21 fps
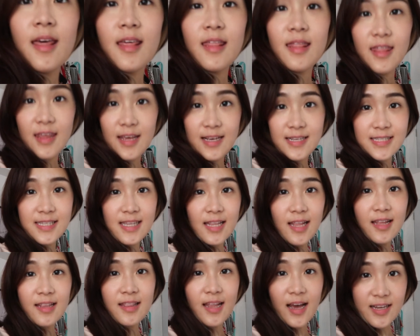
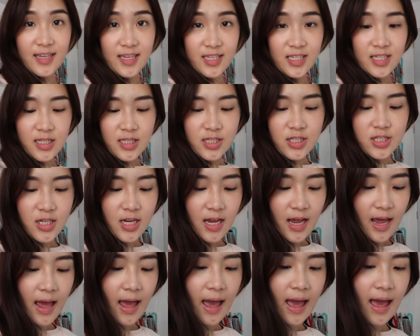this luggage
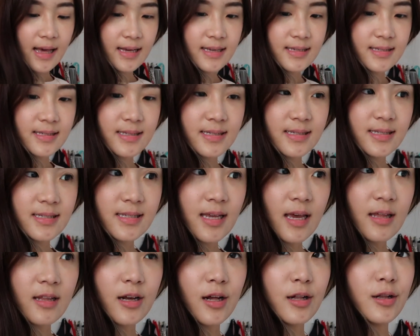has
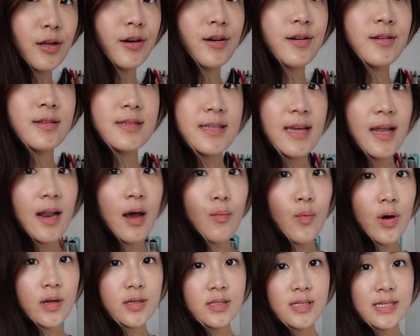the clothes that I
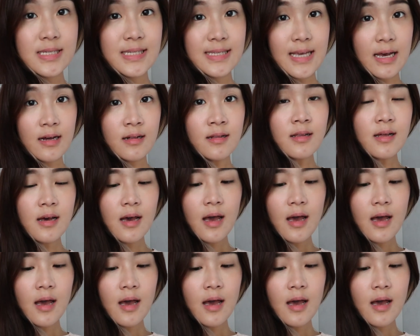want to sell.